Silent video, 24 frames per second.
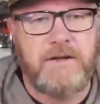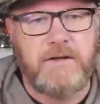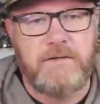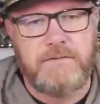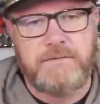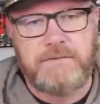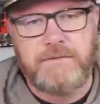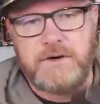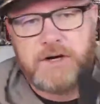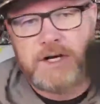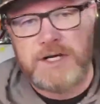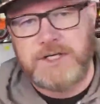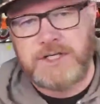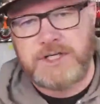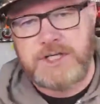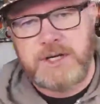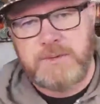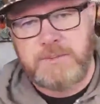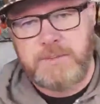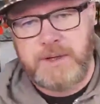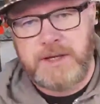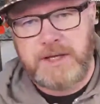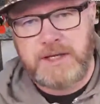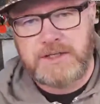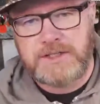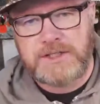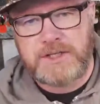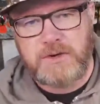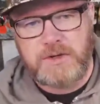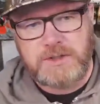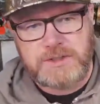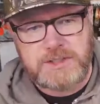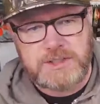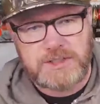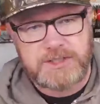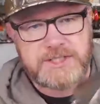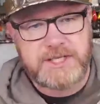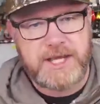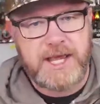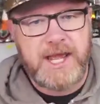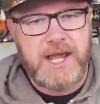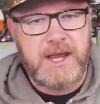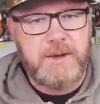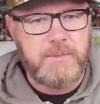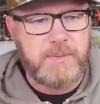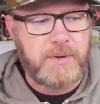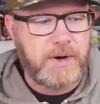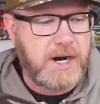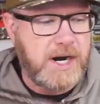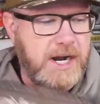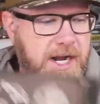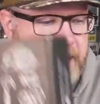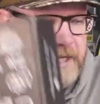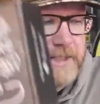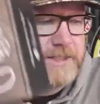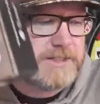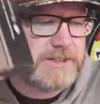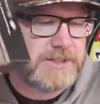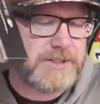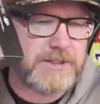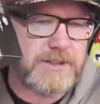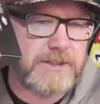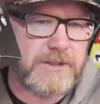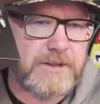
free shipping. So it's the same price.